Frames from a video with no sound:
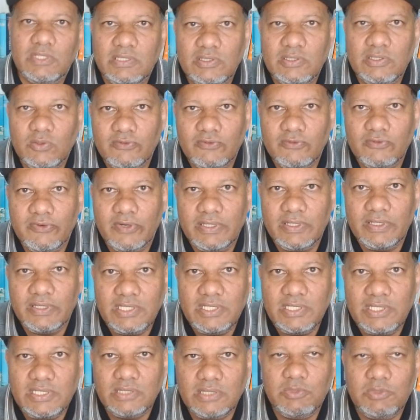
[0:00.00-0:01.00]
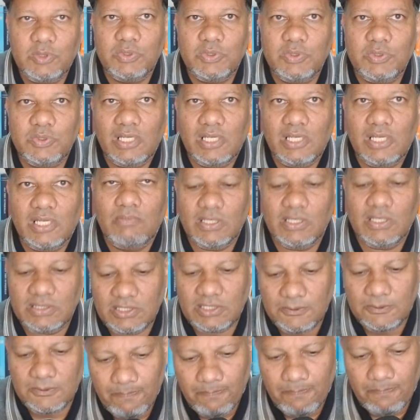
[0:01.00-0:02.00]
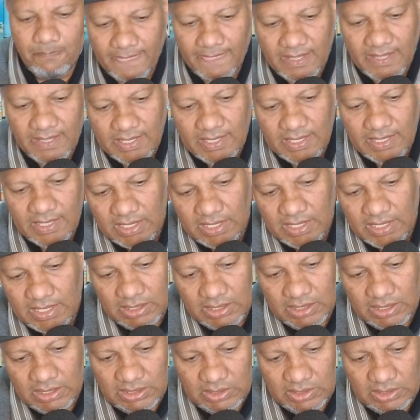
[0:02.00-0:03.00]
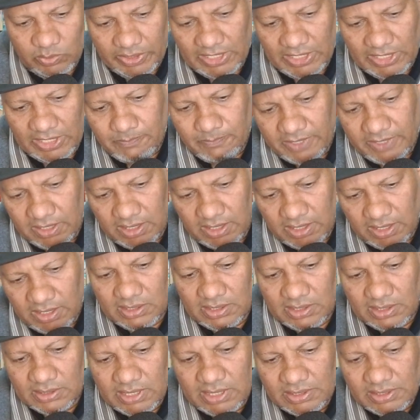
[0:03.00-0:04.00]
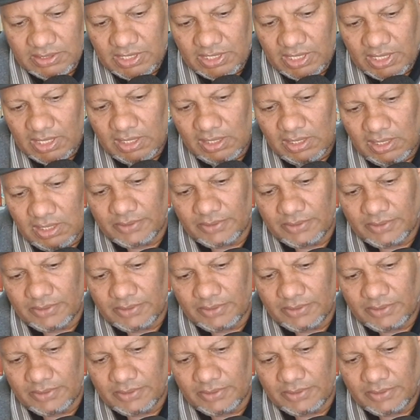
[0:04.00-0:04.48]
confrontation between Al-Mahdi. Quickly bringing in the Dajjal,